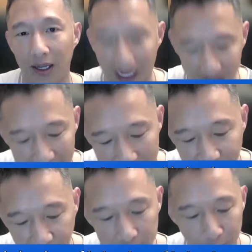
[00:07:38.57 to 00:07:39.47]
I think that's the
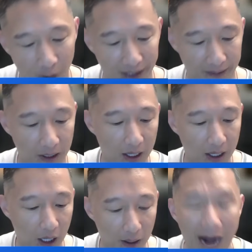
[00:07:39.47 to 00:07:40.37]
first point
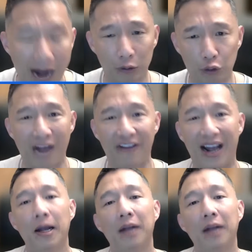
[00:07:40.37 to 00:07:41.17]
I want to drive at.